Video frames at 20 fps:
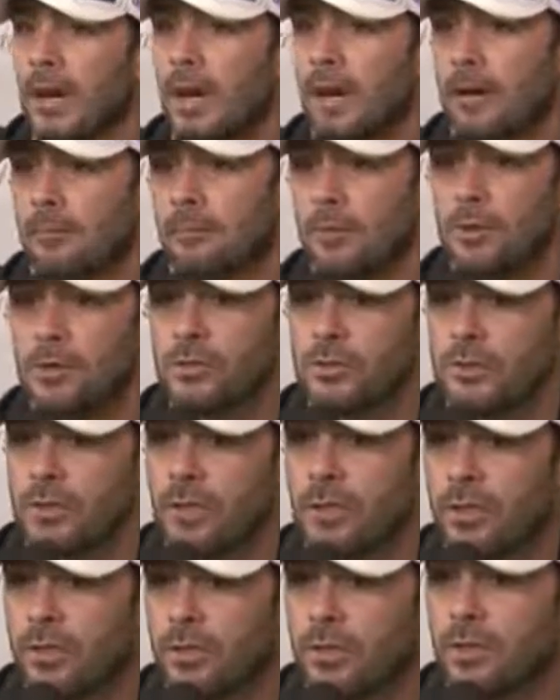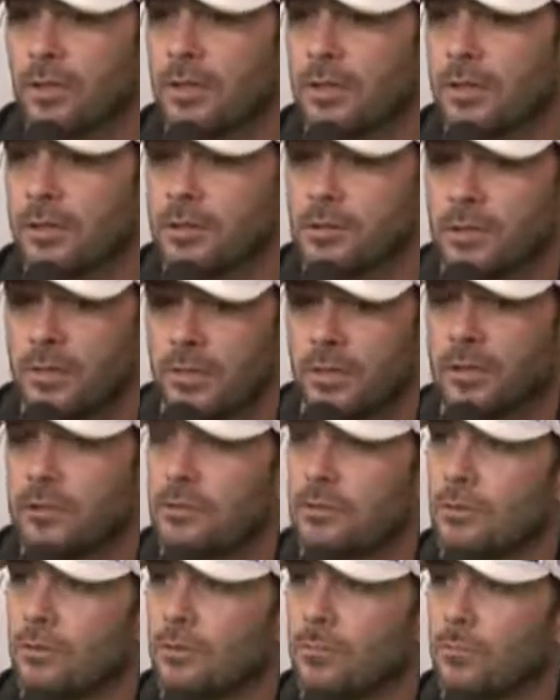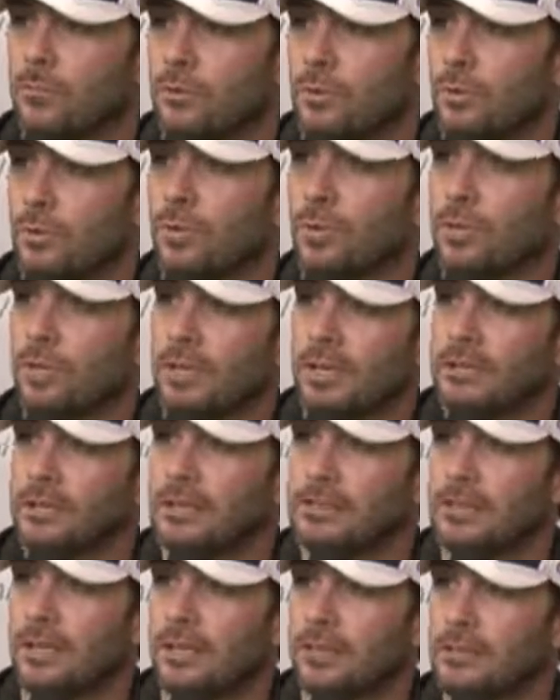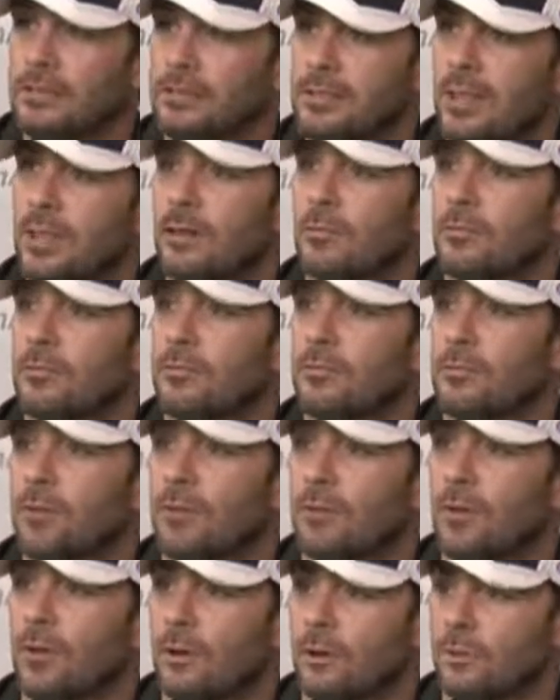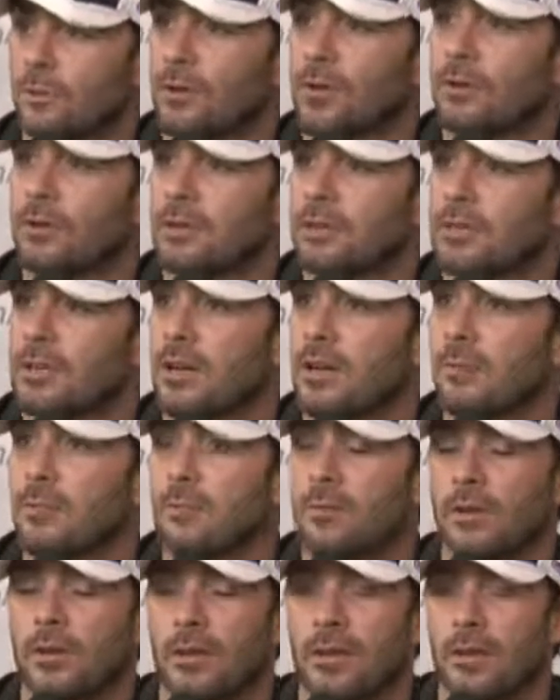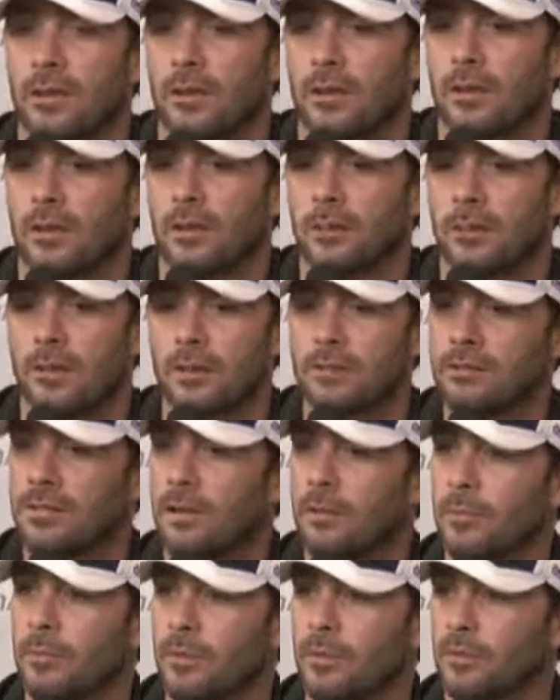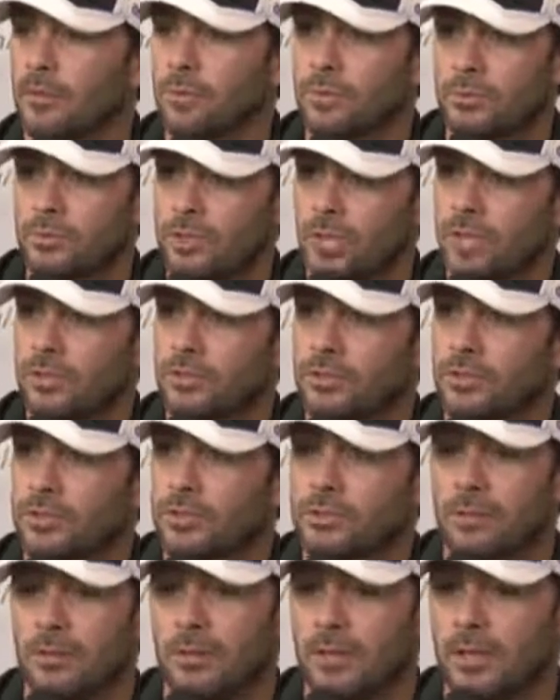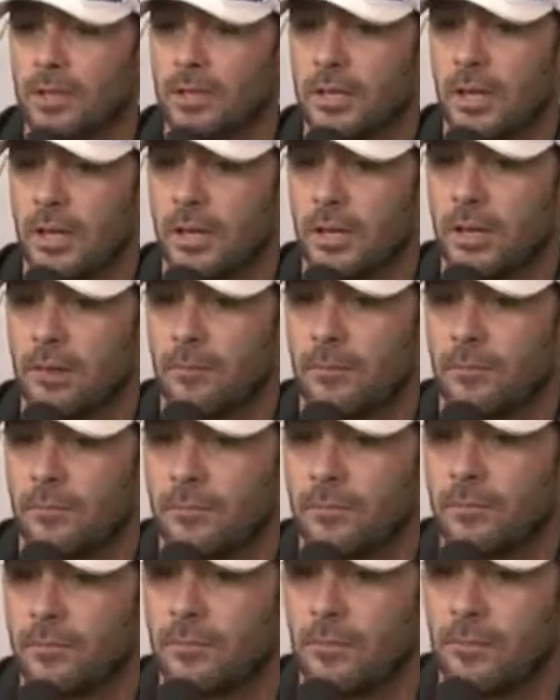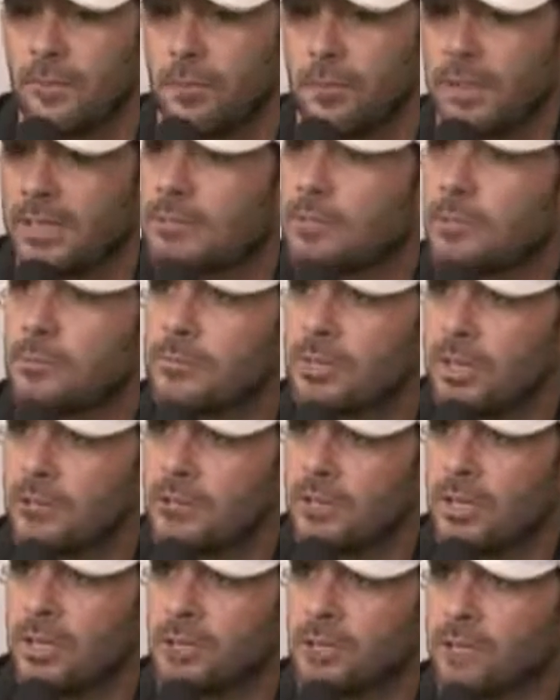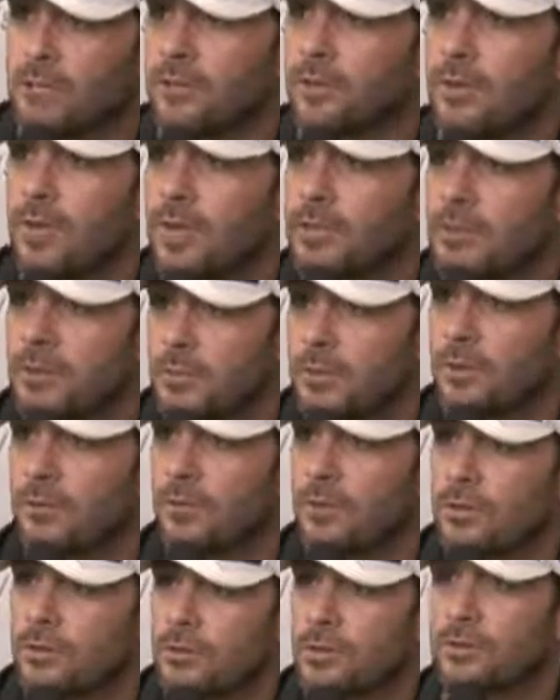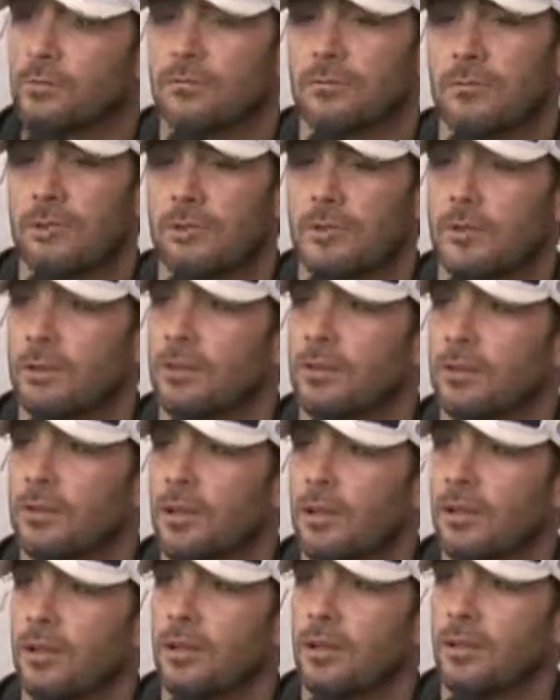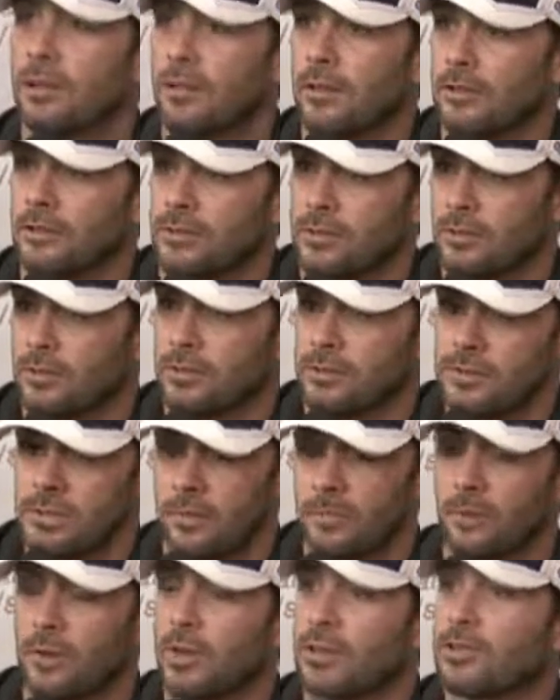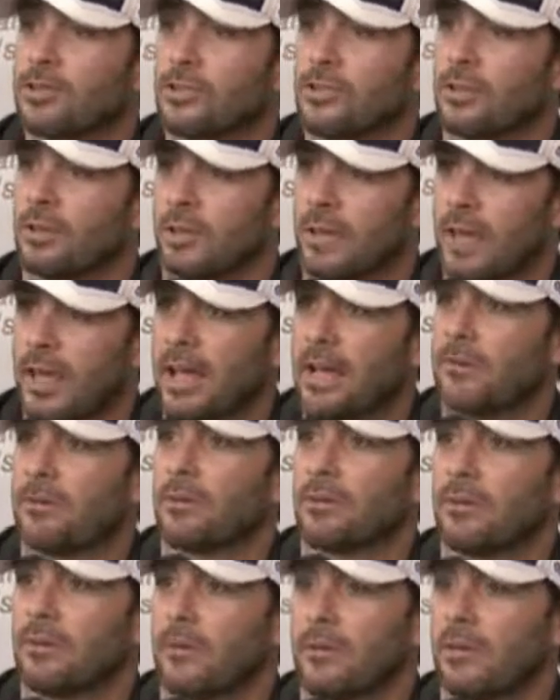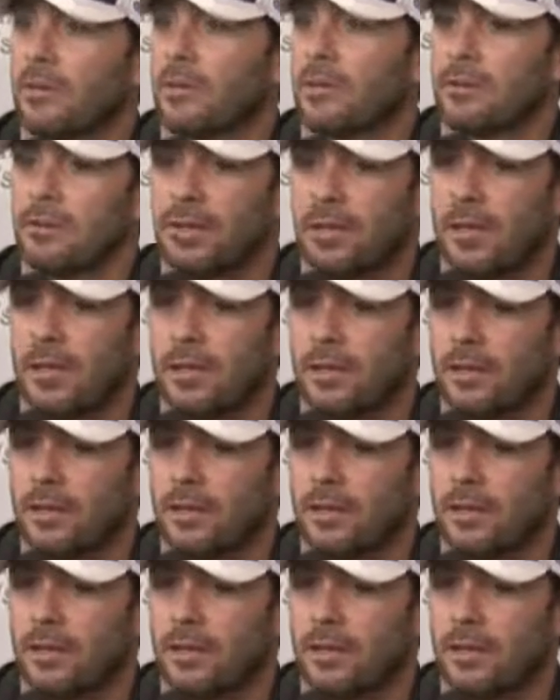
I personally think that it's because the rule book has stayed the same for a long period of time. Anytime there are rule changes, the big teams have a chance to find speed first, and then there's a separation and a gap, and